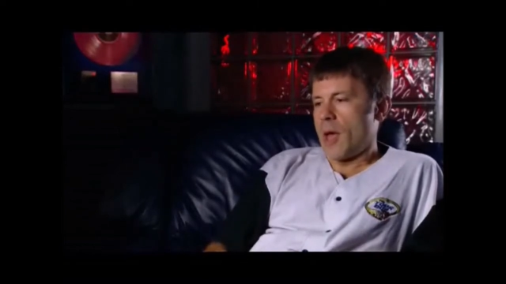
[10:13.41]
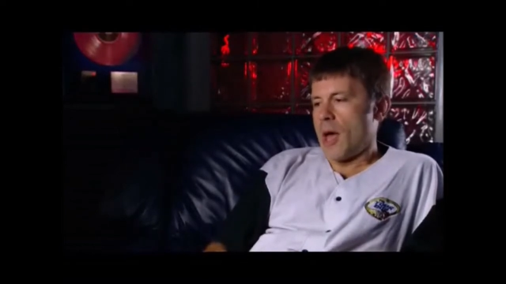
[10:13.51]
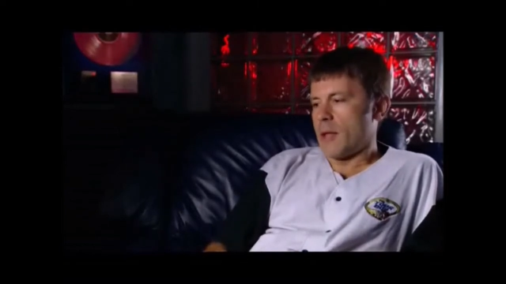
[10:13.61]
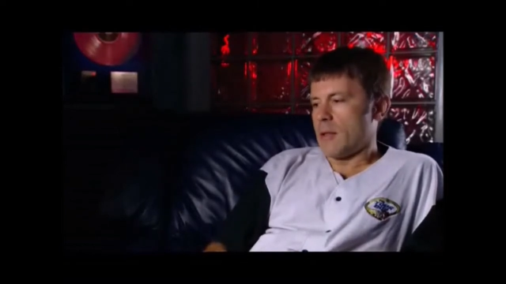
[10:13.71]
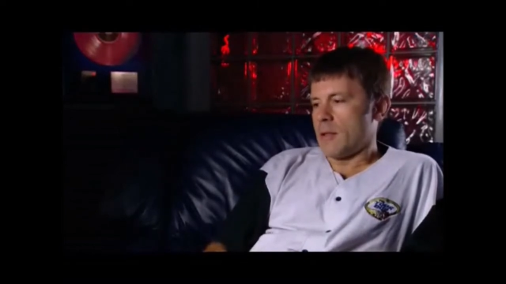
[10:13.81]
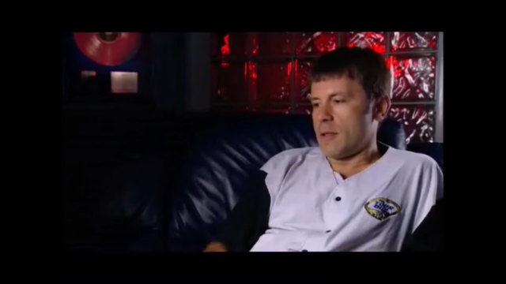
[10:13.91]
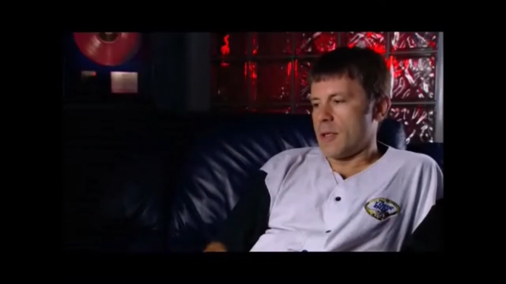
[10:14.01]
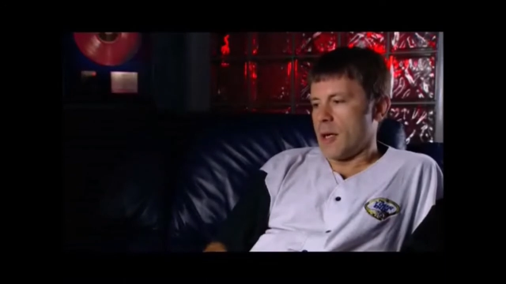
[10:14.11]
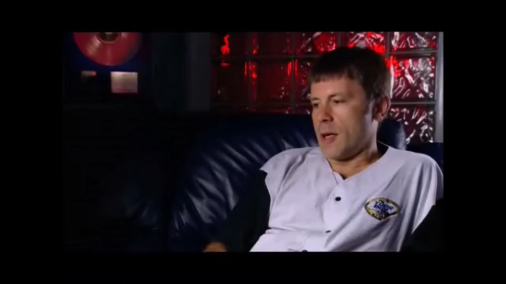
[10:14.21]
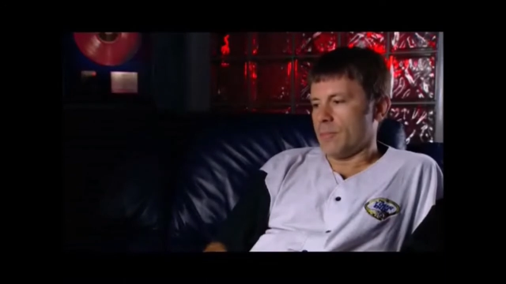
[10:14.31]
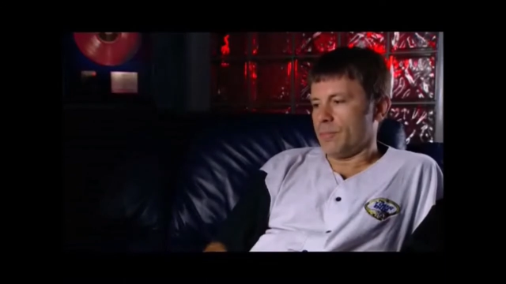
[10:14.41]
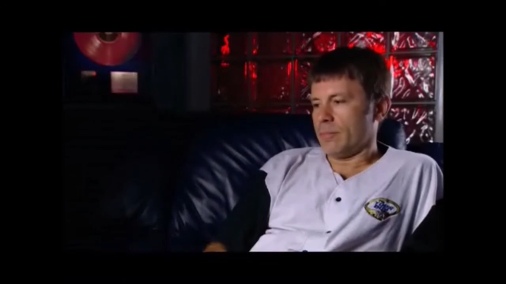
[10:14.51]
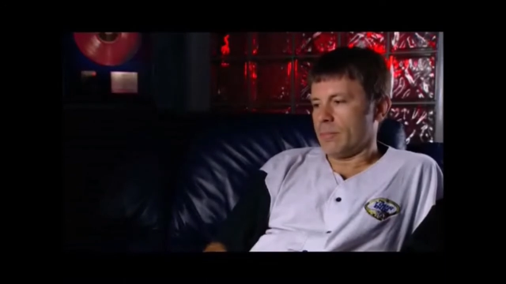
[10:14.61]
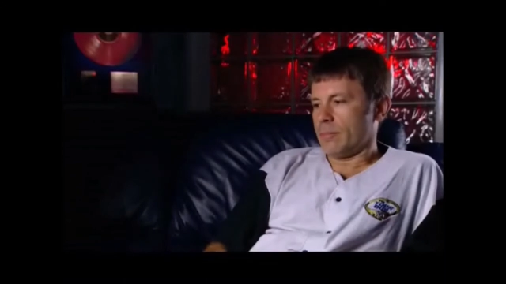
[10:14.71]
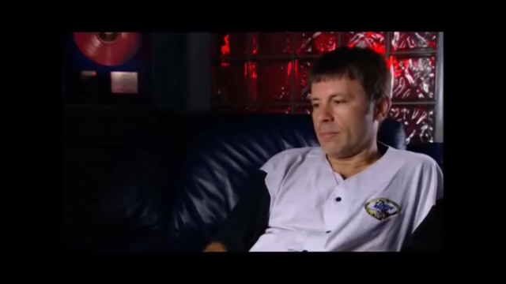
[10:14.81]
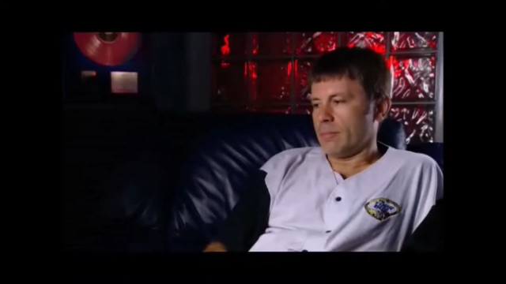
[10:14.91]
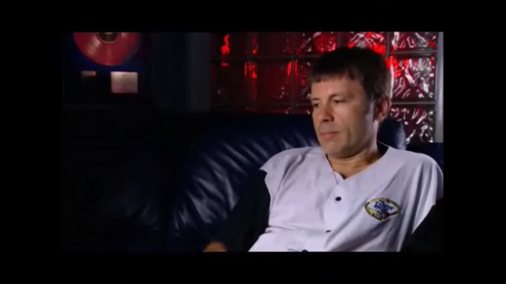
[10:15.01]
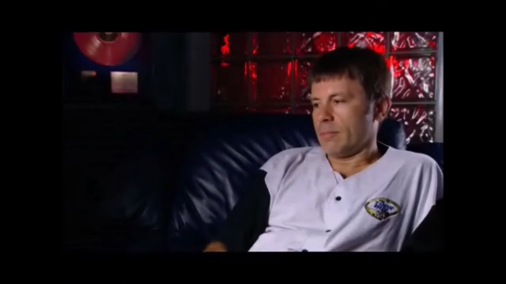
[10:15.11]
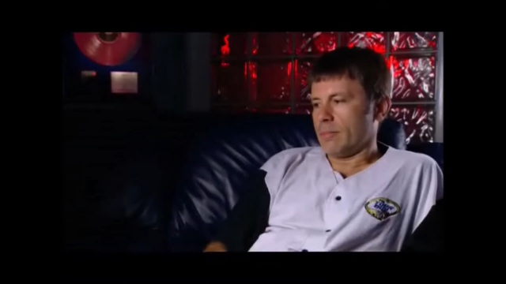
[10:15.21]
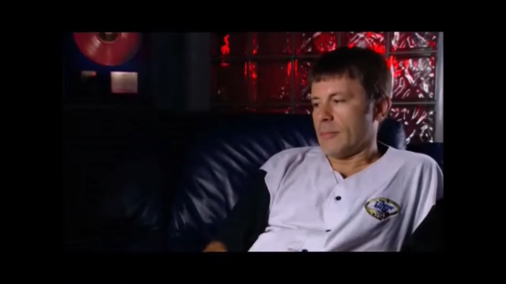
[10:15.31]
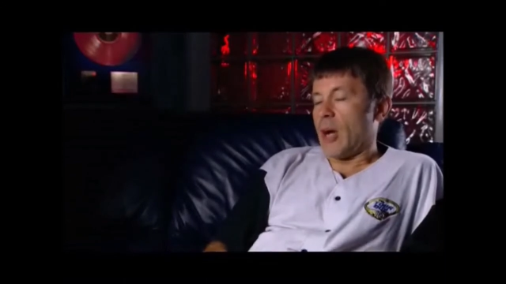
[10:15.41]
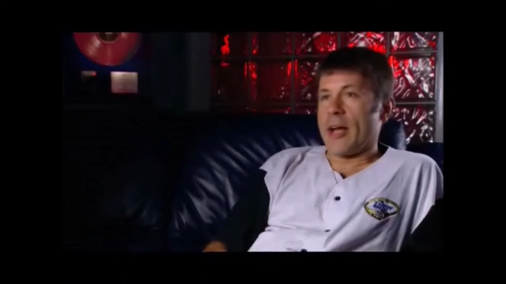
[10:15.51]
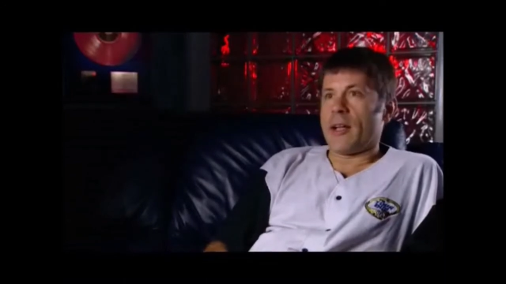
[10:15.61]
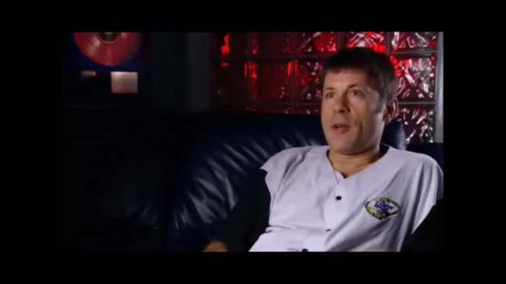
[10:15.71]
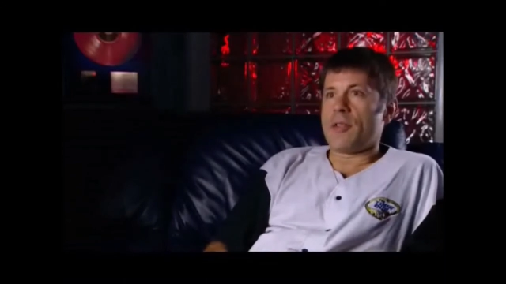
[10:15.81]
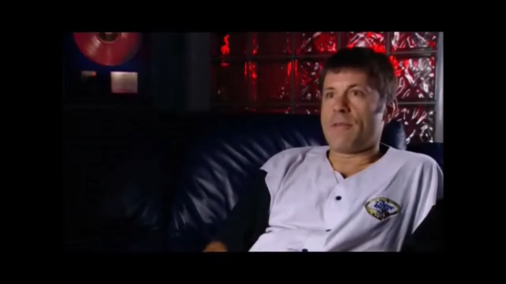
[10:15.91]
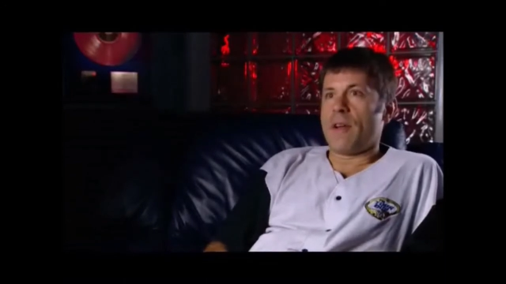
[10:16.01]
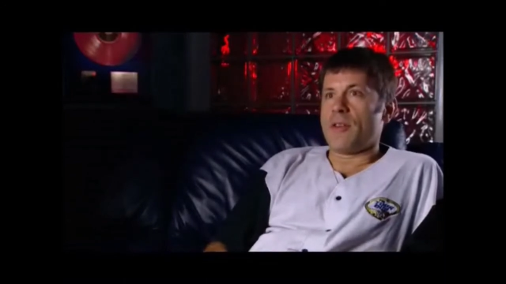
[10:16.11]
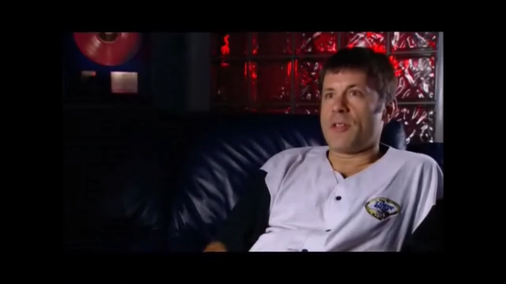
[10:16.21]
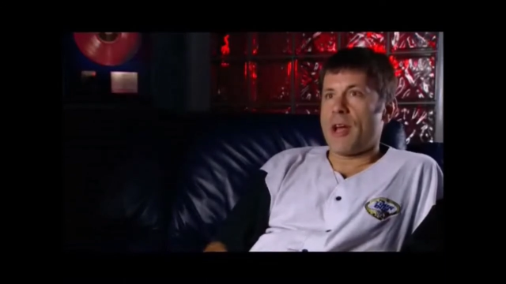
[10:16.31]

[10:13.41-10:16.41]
And I had loads of fun